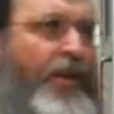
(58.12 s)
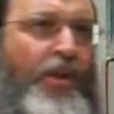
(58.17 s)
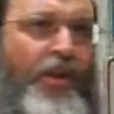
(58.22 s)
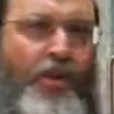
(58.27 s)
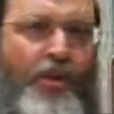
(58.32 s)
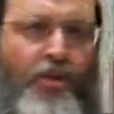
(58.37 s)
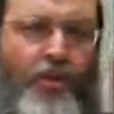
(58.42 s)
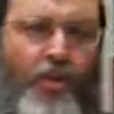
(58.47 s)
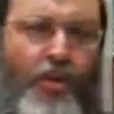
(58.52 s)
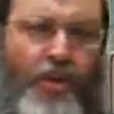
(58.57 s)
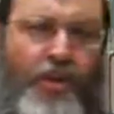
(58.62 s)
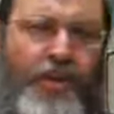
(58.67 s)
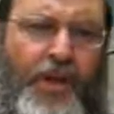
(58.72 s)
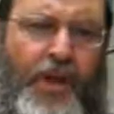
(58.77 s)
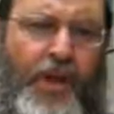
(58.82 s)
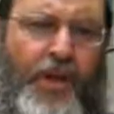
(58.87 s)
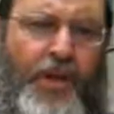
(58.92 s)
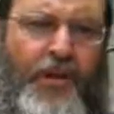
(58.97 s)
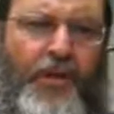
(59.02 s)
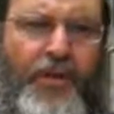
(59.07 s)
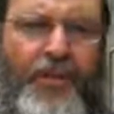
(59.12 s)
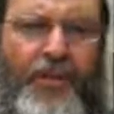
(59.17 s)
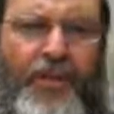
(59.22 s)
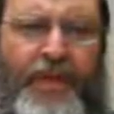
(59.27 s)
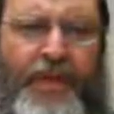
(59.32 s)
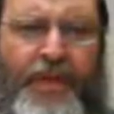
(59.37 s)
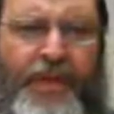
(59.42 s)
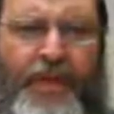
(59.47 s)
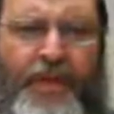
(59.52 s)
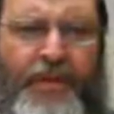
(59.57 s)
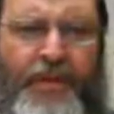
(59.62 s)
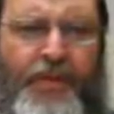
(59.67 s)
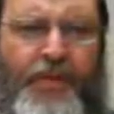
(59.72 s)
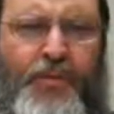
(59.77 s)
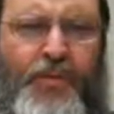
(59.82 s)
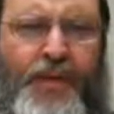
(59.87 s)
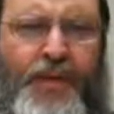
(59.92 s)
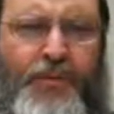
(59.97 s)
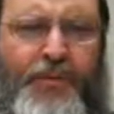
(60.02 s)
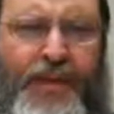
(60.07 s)
You all know that in this
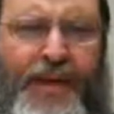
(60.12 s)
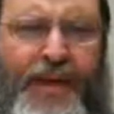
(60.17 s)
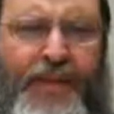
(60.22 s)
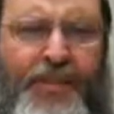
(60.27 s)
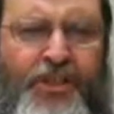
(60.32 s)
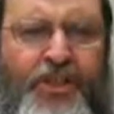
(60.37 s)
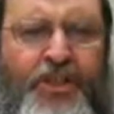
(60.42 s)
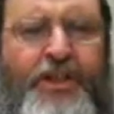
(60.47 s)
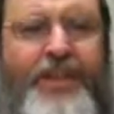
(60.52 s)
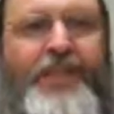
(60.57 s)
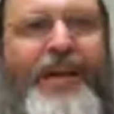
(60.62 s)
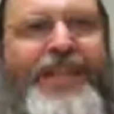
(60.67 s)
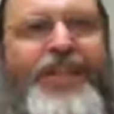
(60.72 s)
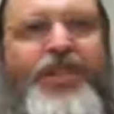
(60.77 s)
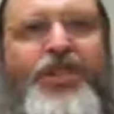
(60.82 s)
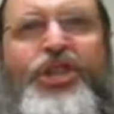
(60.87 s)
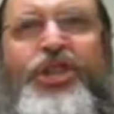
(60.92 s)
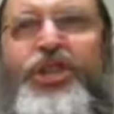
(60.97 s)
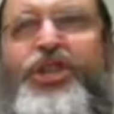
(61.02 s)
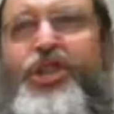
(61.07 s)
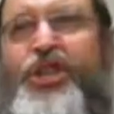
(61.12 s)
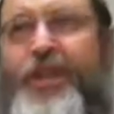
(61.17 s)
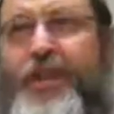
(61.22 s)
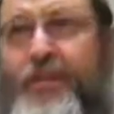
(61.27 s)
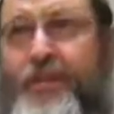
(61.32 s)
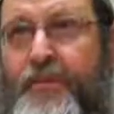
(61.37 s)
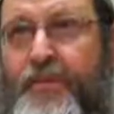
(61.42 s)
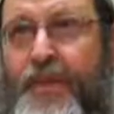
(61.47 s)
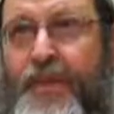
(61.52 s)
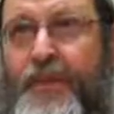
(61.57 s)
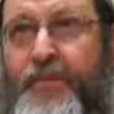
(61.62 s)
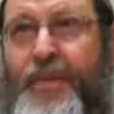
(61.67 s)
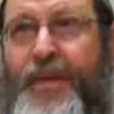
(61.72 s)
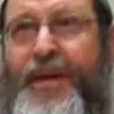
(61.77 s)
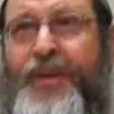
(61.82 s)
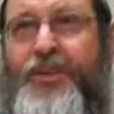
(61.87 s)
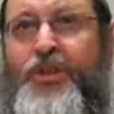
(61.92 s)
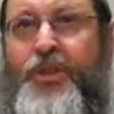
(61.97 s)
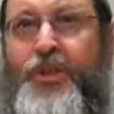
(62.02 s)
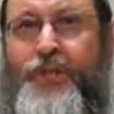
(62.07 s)
week's Parsha, by Shishi, by the
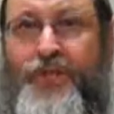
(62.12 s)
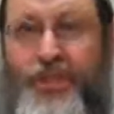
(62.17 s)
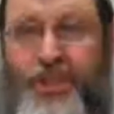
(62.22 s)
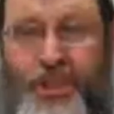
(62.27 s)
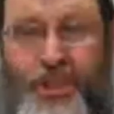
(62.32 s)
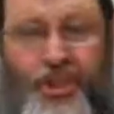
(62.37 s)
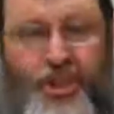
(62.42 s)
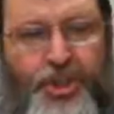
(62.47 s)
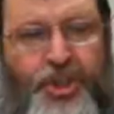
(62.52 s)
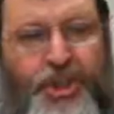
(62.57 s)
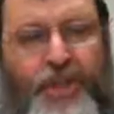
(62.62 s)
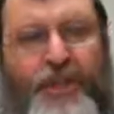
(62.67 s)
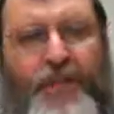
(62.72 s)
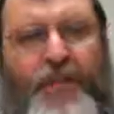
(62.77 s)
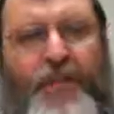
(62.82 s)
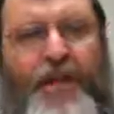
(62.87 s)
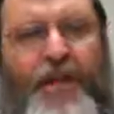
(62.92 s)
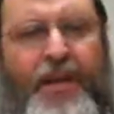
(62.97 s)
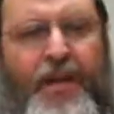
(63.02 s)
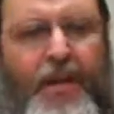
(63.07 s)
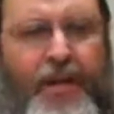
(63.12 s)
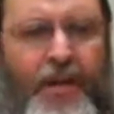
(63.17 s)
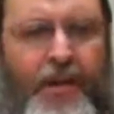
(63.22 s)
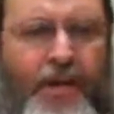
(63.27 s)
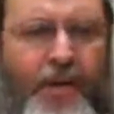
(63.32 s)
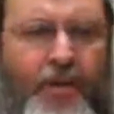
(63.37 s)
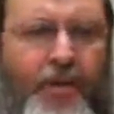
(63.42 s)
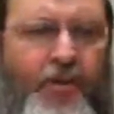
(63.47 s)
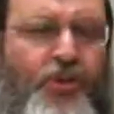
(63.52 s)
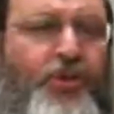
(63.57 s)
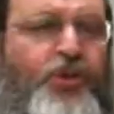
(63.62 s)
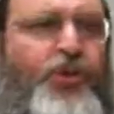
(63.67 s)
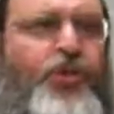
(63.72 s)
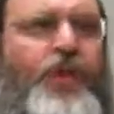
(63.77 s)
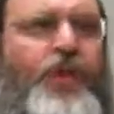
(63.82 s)
Parsha of Shishi, there are two